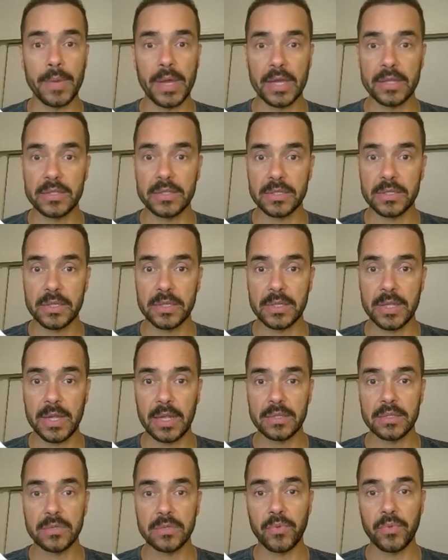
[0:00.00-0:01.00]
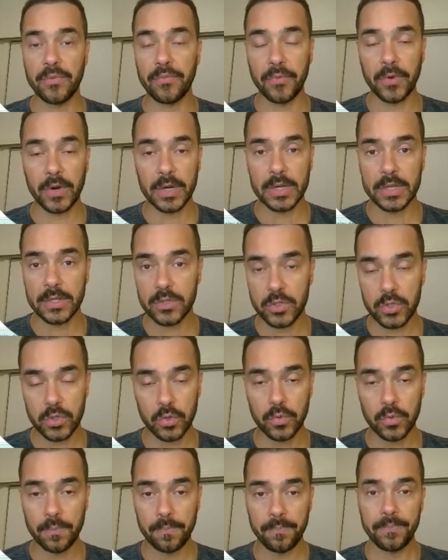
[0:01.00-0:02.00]
ID that's referring
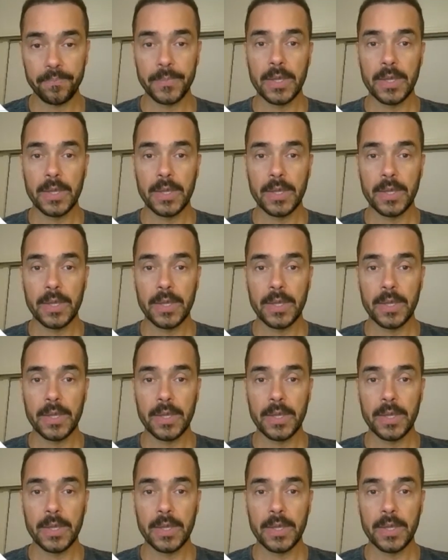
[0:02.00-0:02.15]
to.